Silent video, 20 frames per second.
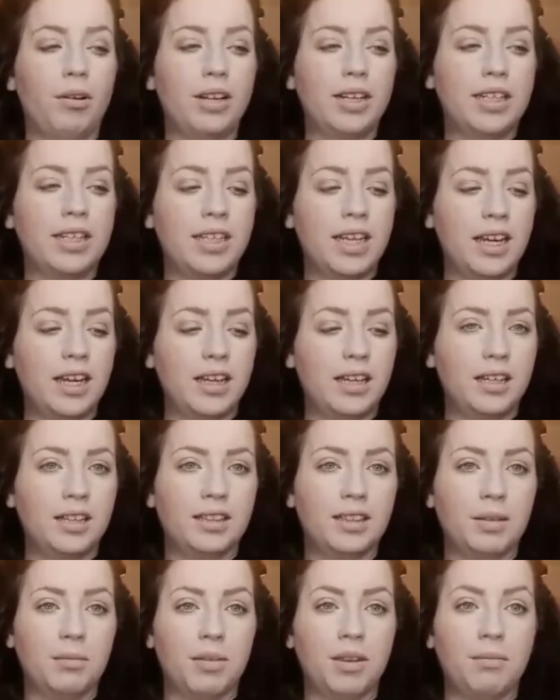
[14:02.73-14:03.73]
going to take
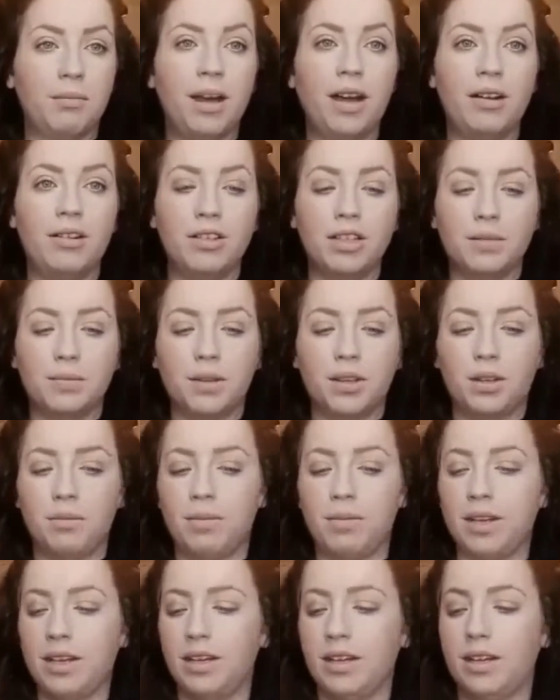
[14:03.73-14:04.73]
some of them out, put
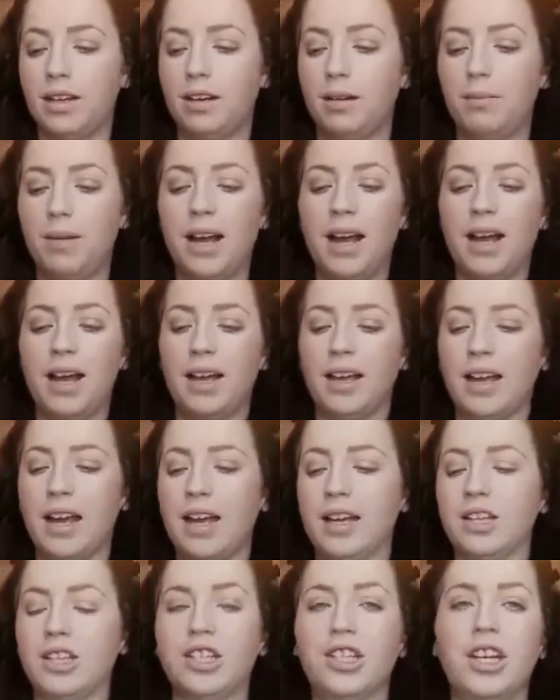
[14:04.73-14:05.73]
them in a little bag,
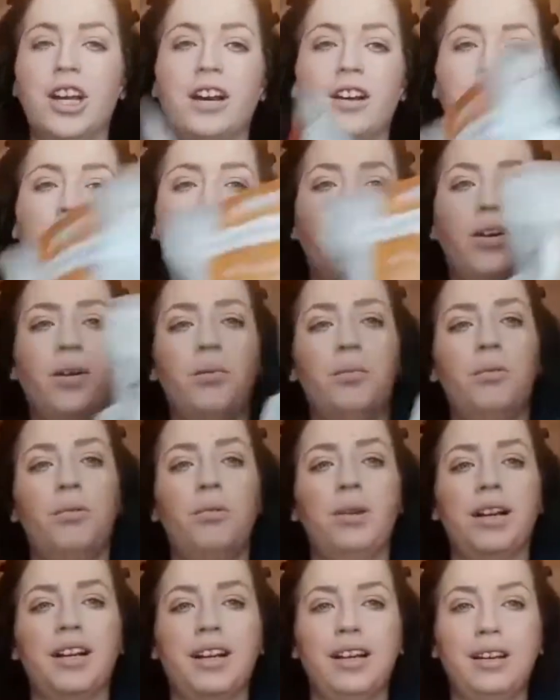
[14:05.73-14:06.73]
and share them
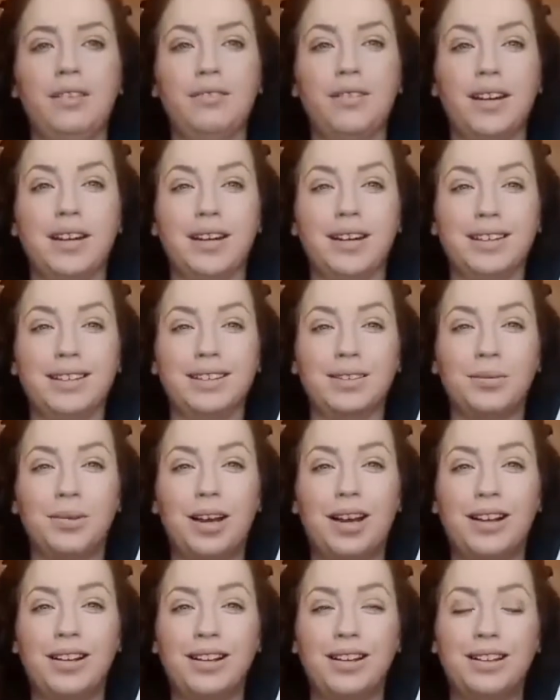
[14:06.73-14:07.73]
with Levi as
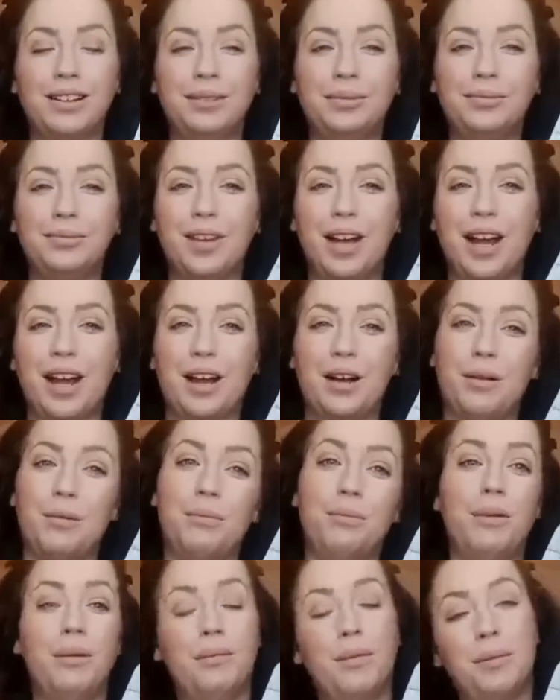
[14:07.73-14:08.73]
well,
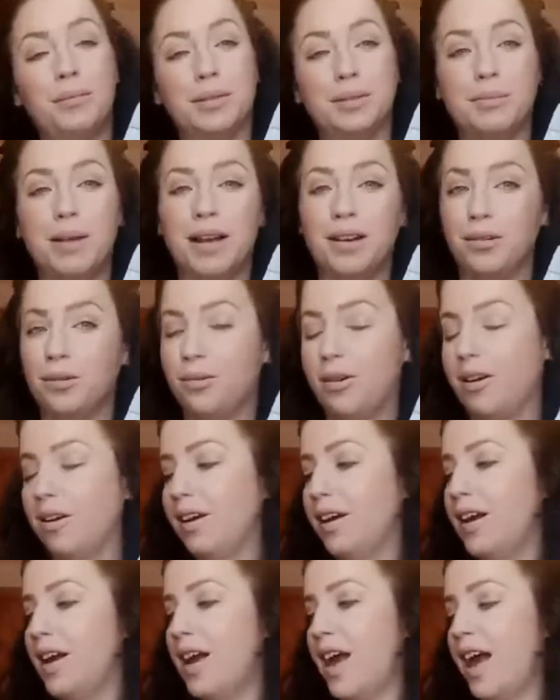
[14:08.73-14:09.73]
my mom's Malinois.
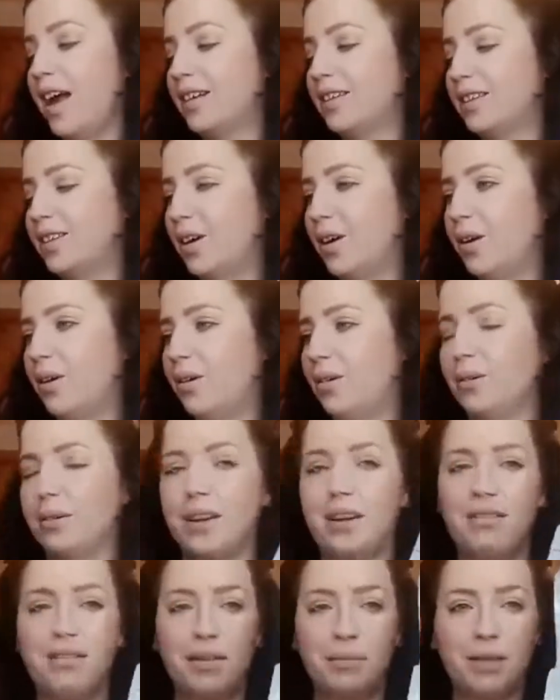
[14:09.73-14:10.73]
So
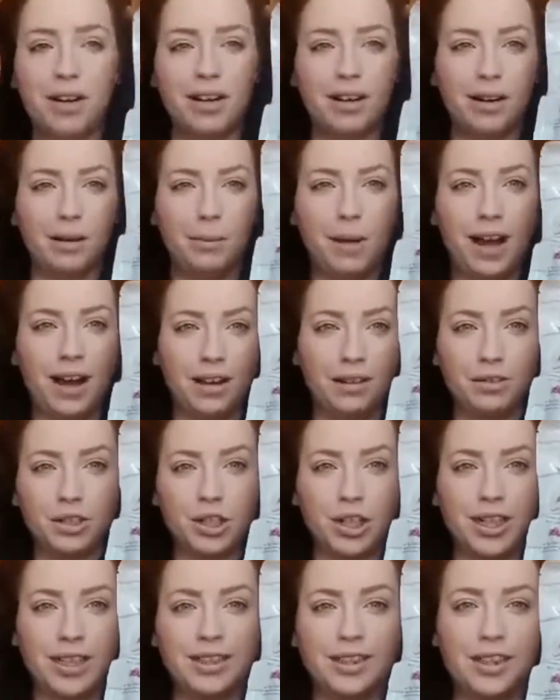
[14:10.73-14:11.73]
give him a little pack of
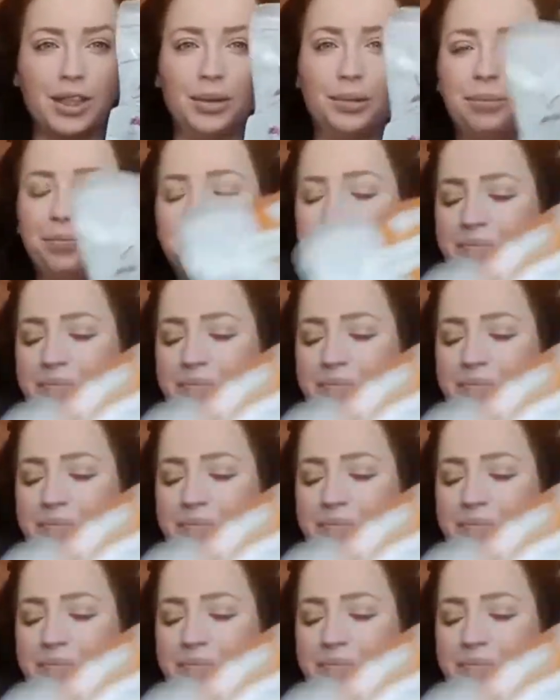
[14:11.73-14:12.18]
treats too.